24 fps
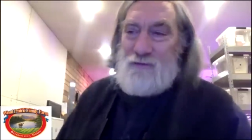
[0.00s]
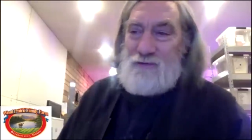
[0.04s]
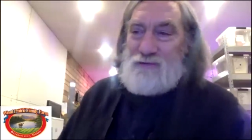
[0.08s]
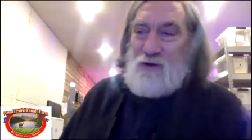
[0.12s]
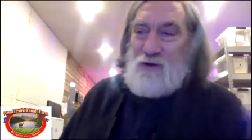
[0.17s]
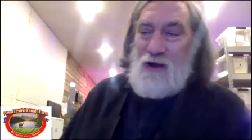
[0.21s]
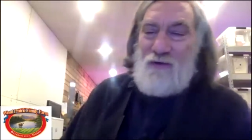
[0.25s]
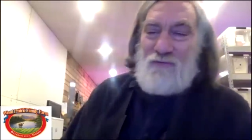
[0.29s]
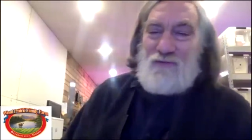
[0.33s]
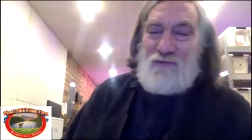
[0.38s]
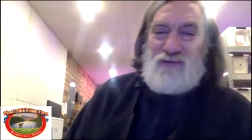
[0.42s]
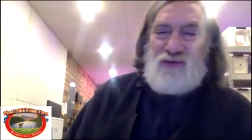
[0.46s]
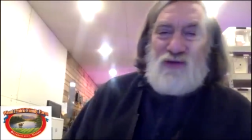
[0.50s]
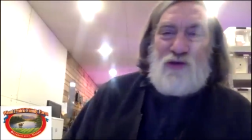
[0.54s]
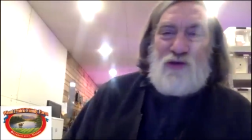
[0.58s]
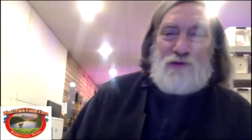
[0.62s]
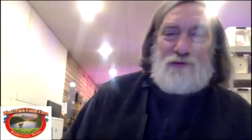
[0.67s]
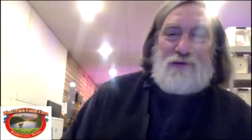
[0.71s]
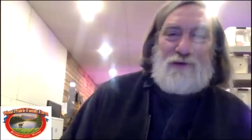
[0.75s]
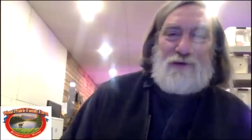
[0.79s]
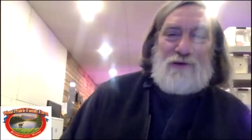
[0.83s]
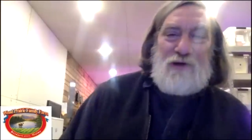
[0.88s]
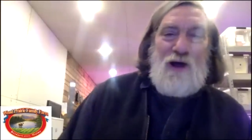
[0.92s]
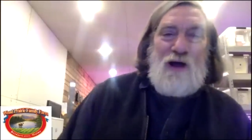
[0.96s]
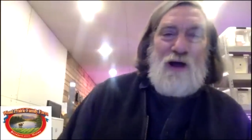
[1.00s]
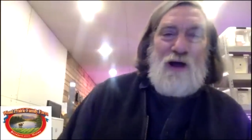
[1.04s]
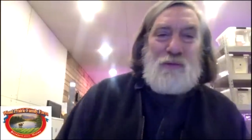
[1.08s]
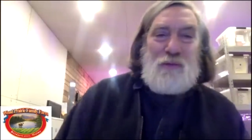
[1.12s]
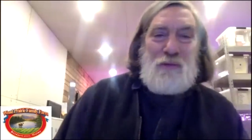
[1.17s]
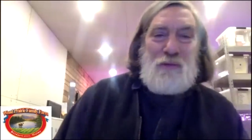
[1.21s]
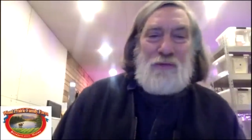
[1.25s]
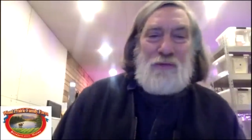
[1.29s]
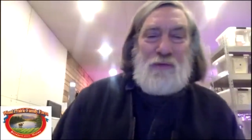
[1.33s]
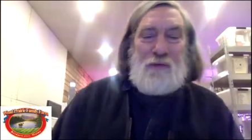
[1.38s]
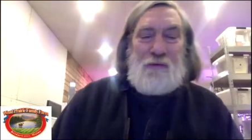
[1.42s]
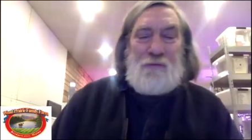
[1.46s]
uh, Travis, good
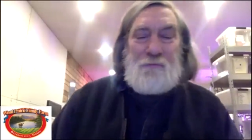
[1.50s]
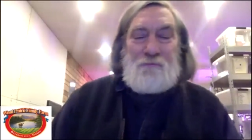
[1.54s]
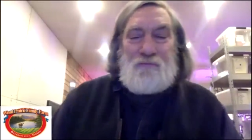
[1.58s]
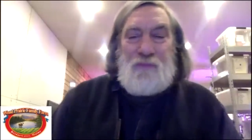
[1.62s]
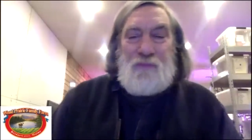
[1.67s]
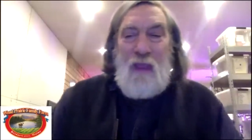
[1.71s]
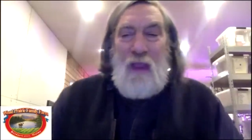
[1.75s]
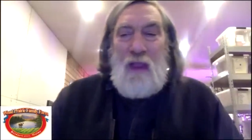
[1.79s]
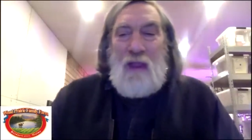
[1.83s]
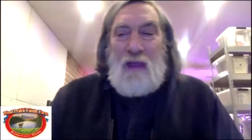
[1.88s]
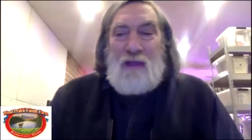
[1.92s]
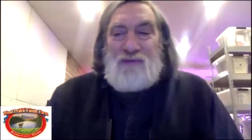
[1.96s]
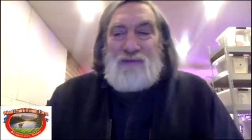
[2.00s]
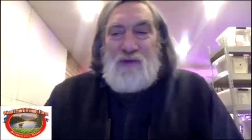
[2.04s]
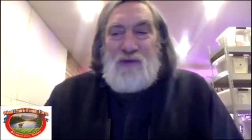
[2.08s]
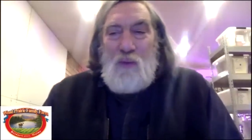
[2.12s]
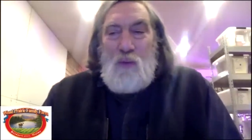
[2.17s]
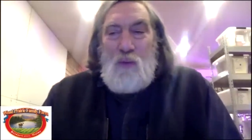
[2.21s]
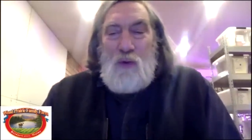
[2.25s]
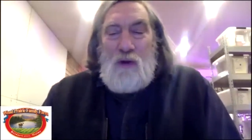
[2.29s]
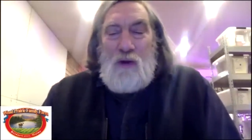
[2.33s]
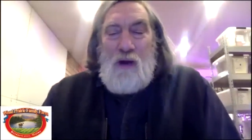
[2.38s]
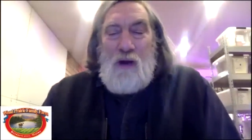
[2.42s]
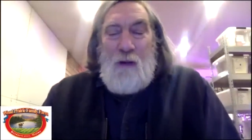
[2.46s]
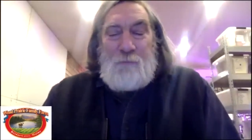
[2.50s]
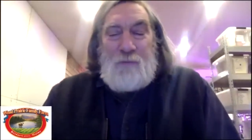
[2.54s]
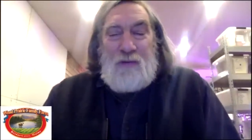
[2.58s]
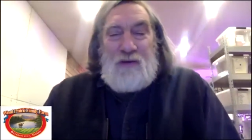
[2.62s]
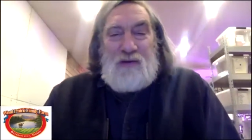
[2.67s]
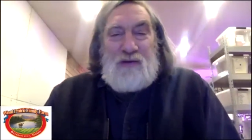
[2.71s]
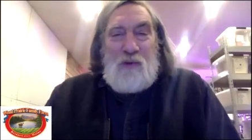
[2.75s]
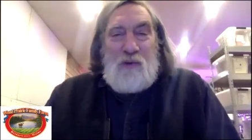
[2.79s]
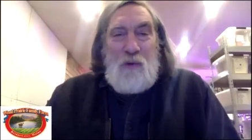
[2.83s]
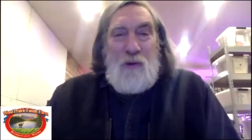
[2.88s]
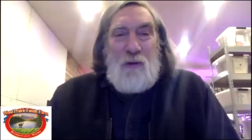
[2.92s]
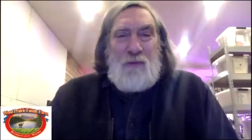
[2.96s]
to talk with you. So
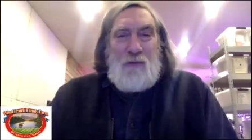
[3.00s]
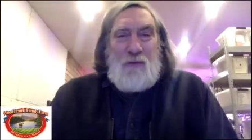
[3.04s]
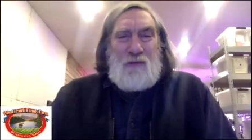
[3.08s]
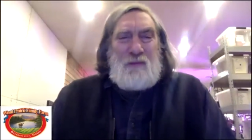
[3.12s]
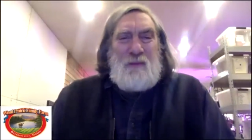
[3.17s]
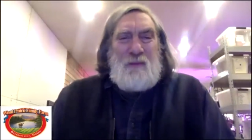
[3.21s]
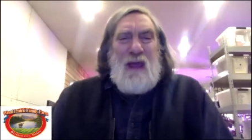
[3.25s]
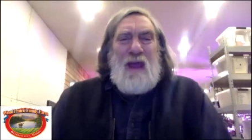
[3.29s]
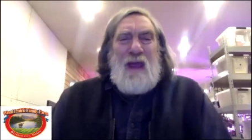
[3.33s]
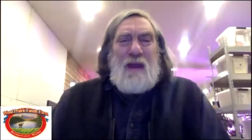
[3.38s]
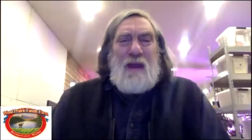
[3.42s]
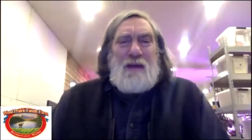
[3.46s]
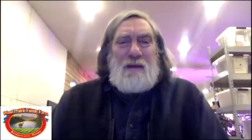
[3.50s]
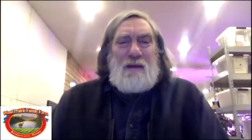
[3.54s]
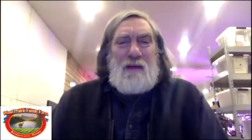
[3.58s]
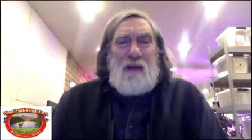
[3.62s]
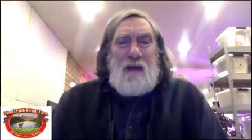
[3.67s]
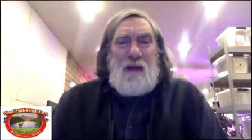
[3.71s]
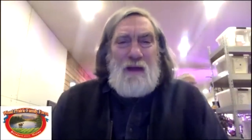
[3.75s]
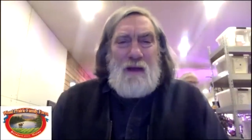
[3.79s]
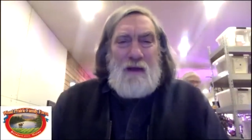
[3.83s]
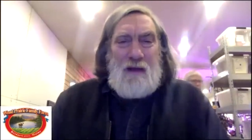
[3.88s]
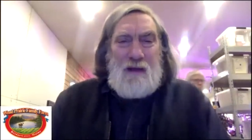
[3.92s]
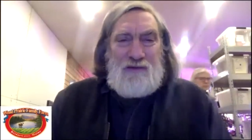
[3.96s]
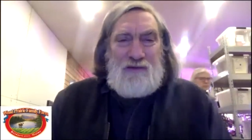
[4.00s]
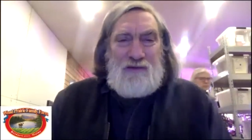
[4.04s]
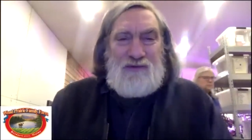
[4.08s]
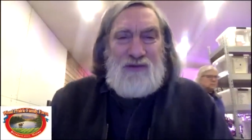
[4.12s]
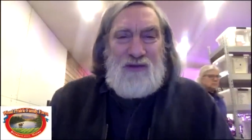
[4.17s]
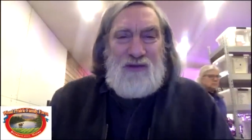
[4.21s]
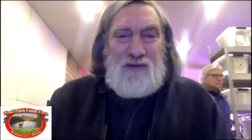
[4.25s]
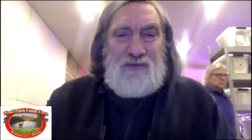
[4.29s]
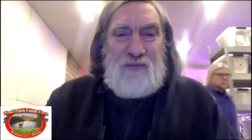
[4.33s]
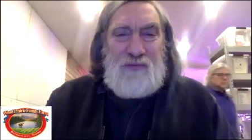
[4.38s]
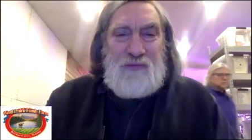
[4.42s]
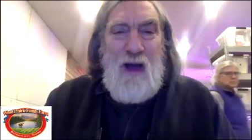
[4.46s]
we're up in northern
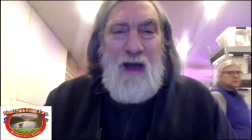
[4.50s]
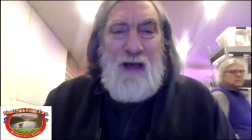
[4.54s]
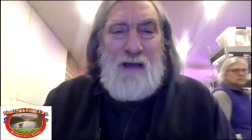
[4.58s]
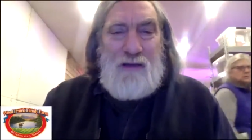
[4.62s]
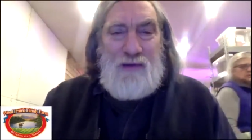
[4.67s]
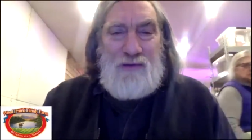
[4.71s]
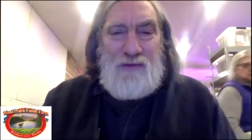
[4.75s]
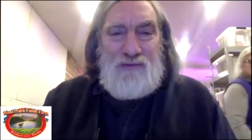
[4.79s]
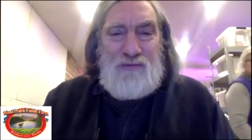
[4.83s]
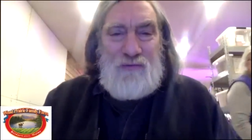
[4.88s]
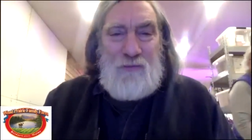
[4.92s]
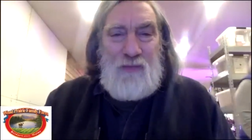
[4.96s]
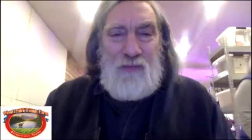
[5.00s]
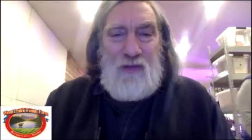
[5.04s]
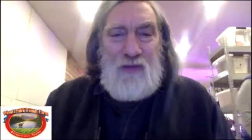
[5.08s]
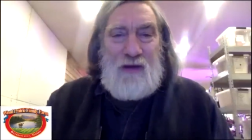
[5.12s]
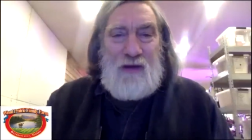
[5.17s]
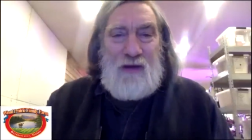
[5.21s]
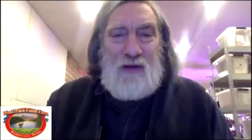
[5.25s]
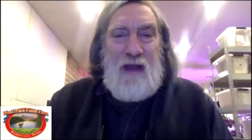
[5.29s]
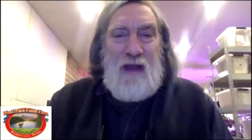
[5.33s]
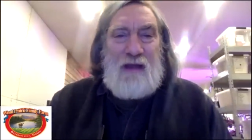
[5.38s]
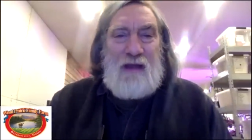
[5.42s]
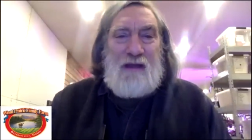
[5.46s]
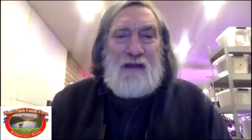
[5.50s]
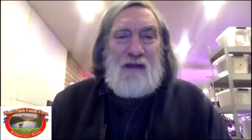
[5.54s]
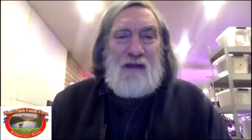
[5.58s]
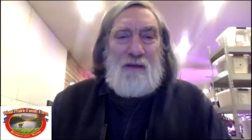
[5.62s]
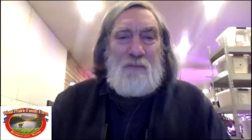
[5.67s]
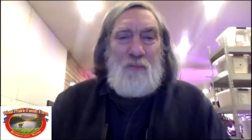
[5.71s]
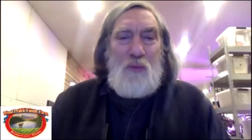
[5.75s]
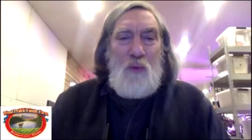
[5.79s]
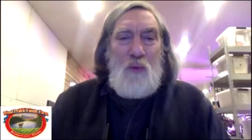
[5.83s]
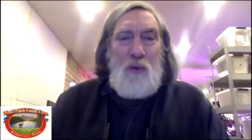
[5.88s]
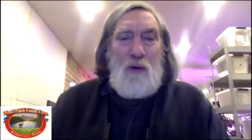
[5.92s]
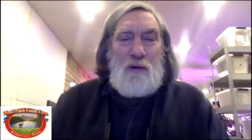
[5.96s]
Maine, uh, six miles from the
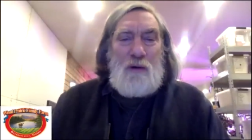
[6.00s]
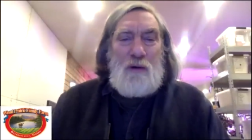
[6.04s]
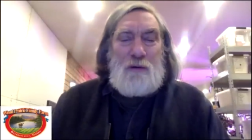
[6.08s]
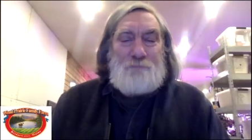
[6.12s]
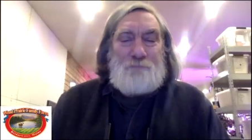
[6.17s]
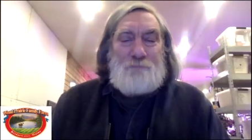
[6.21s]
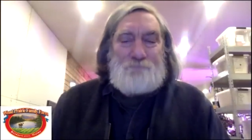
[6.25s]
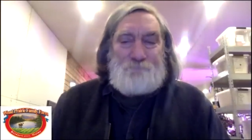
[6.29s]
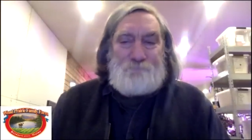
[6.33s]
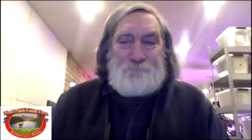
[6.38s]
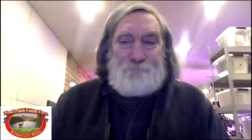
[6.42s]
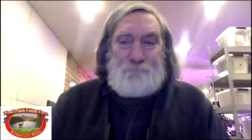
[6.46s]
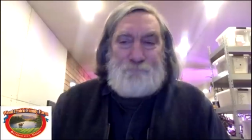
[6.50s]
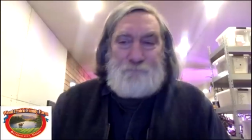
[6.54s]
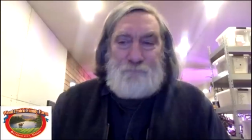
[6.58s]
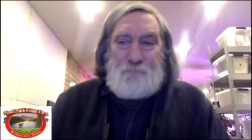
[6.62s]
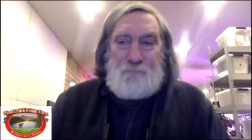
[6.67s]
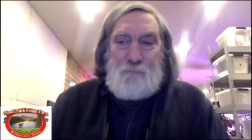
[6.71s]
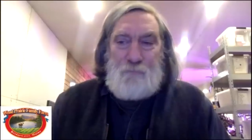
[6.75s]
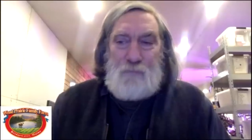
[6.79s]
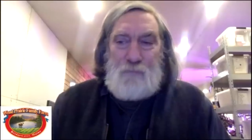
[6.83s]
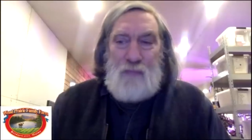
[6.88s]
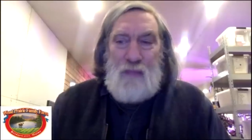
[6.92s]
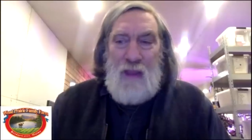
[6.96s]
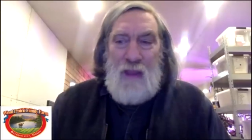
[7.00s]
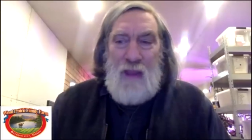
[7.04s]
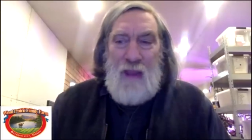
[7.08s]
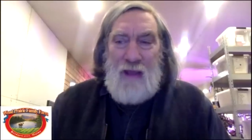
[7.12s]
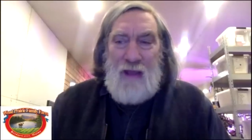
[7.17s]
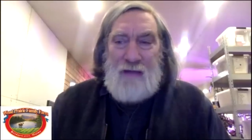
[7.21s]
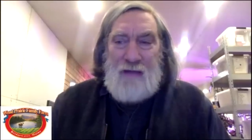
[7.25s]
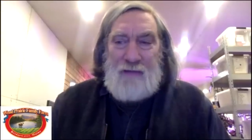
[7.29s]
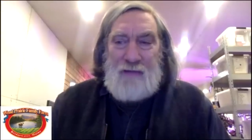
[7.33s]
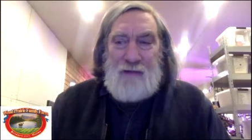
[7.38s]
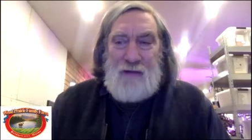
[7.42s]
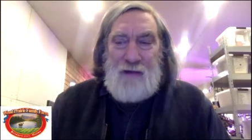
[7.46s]
Canadian border
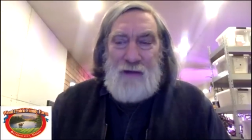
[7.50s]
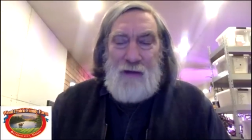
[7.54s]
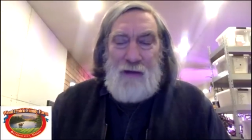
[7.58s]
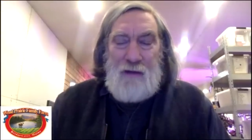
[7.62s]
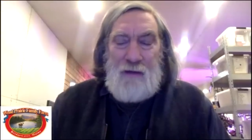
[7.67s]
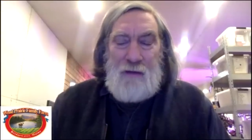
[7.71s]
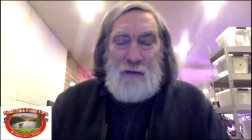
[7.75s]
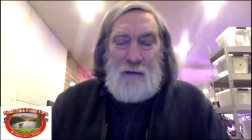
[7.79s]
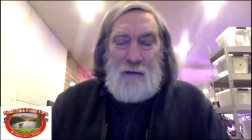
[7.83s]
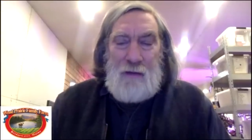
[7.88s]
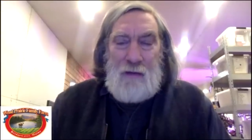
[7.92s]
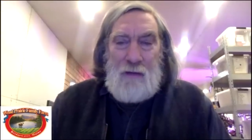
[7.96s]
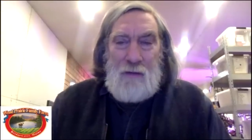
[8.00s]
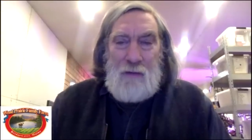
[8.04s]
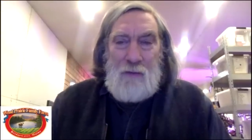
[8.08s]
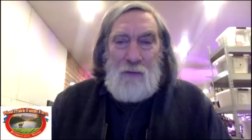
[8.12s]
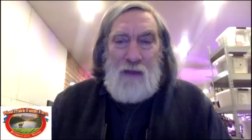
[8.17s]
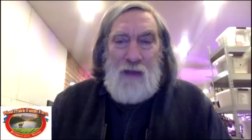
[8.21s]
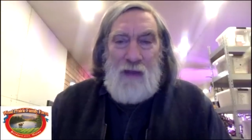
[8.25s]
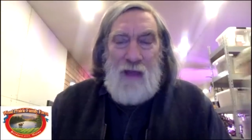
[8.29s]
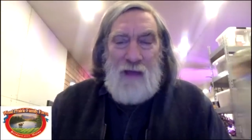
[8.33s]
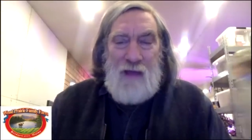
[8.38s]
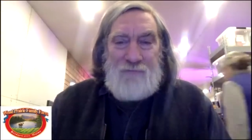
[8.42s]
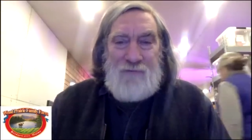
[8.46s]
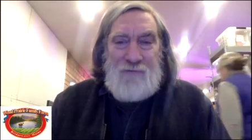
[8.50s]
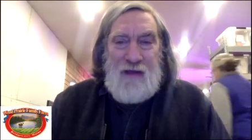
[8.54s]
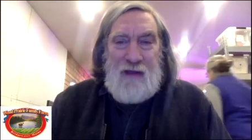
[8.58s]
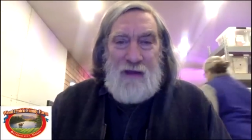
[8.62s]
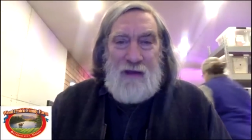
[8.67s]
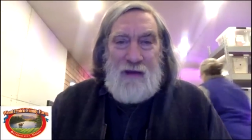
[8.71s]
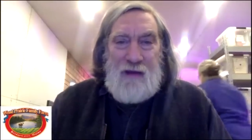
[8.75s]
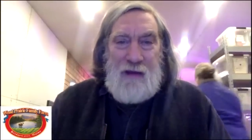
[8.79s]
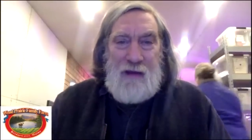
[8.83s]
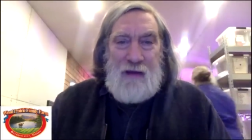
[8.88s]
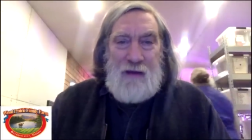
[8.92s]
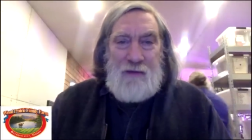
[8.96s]
and uh, we
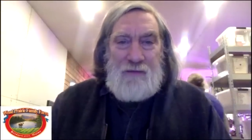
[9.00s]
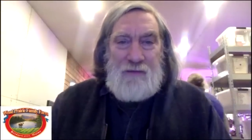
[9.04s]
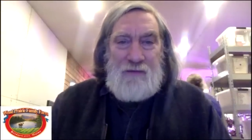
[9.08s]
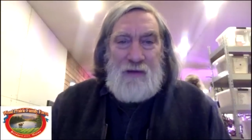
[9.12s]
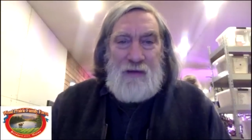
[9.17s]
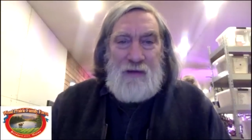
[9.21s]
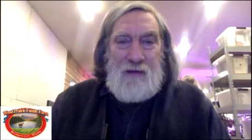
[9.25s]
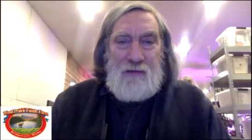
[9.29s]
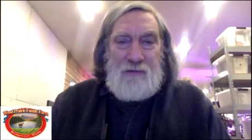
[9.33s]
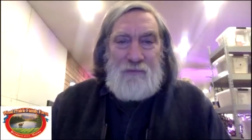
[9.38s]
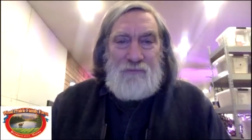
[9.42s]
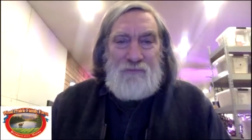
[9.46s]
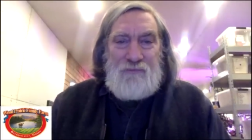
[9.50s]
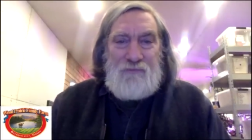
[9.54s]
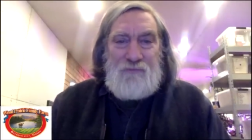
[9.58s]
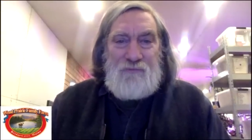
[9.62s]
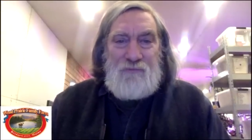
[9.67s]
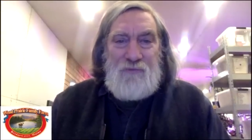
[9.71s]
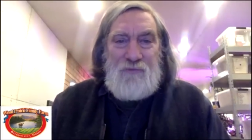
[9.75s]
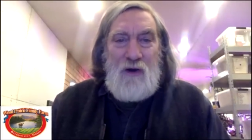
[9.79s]
have a uh,